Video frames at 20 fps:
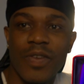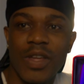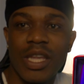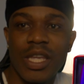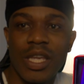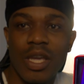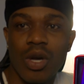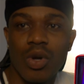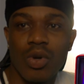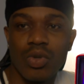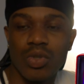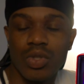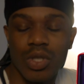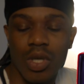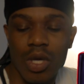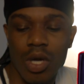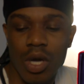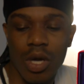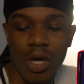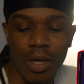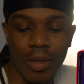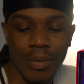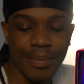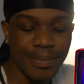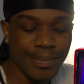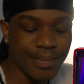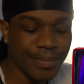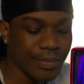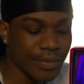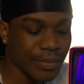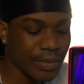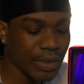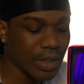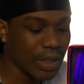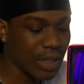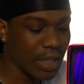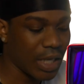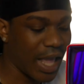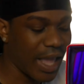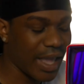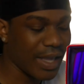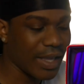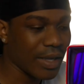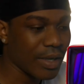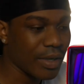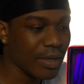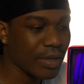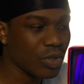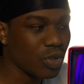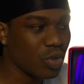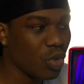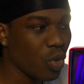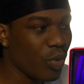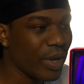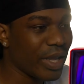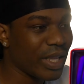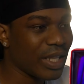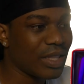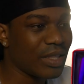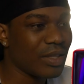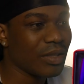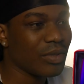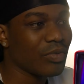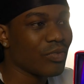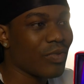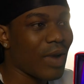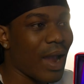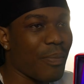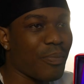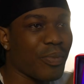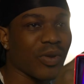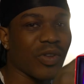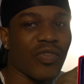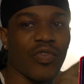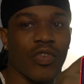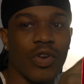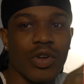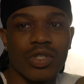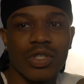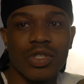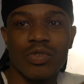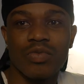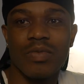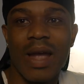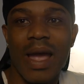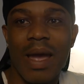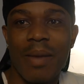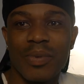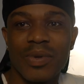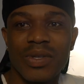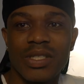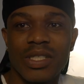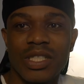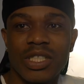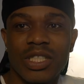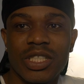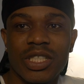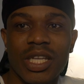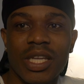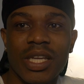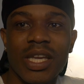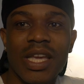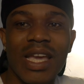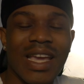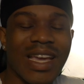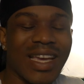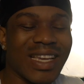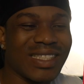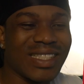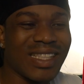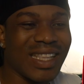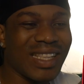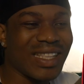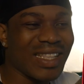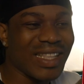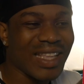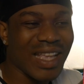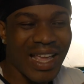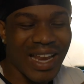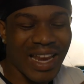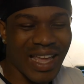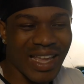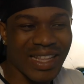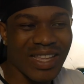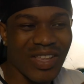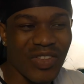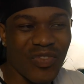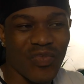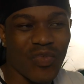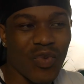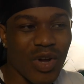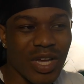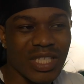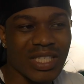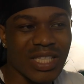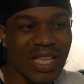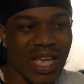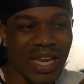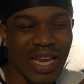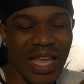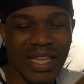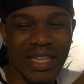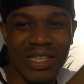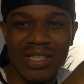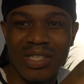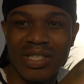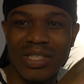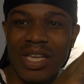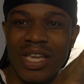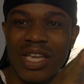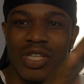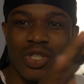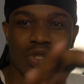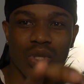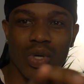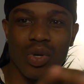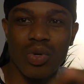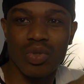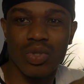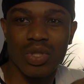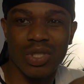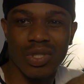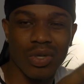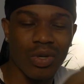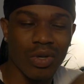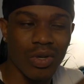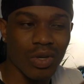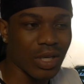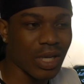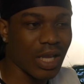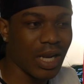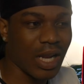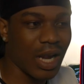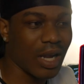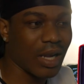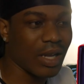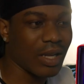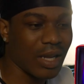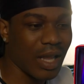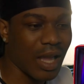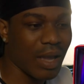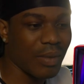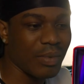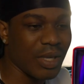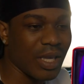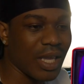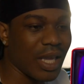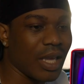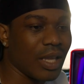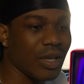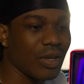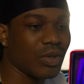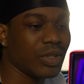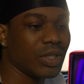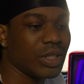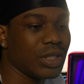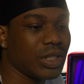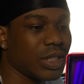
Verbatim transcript: videos, um, like doing rappers versus rappers and shit. Cause like this voice sound like the intro song that I that I be hearing on his